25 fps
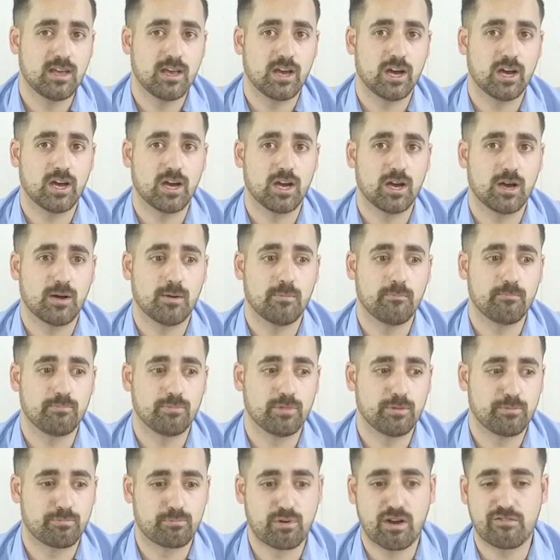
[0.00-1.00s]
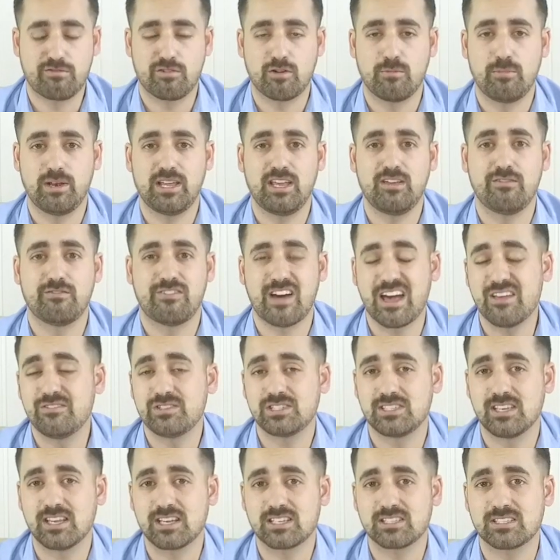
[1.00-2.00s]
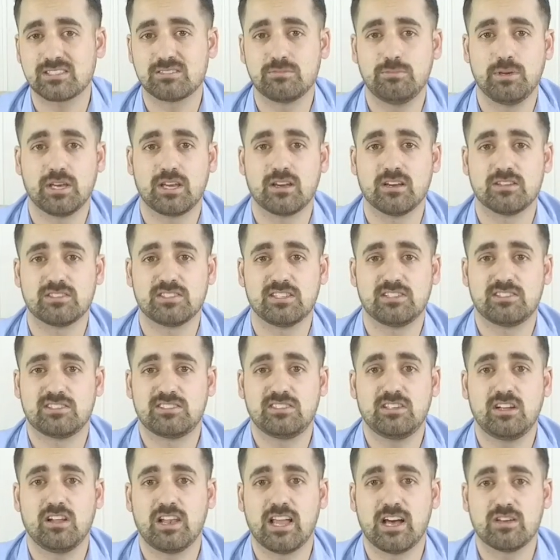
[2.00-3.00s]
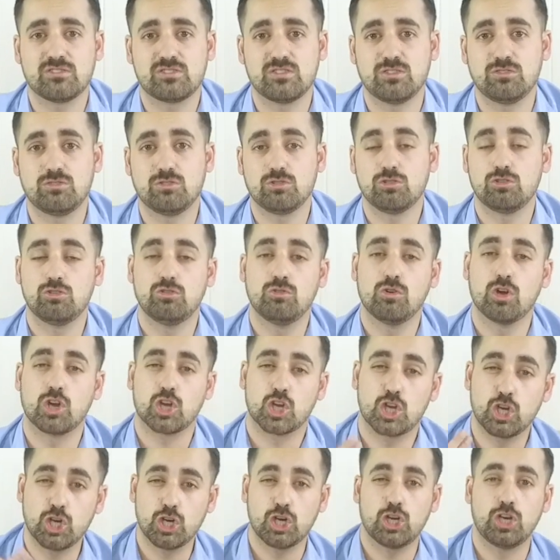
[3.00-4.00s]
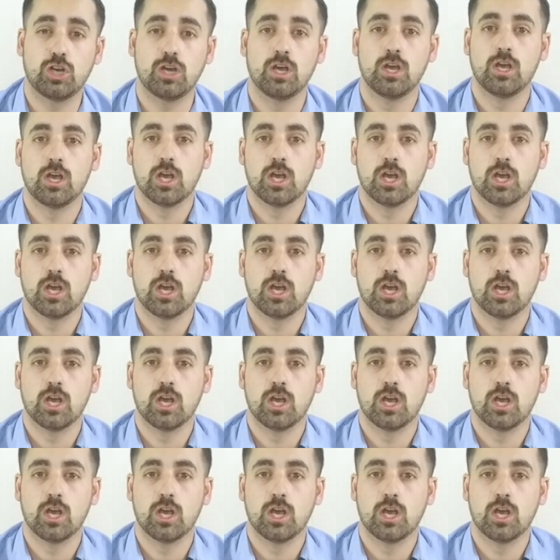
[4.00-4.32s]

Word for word: um, preferably 5 6 because it still allows you to do a good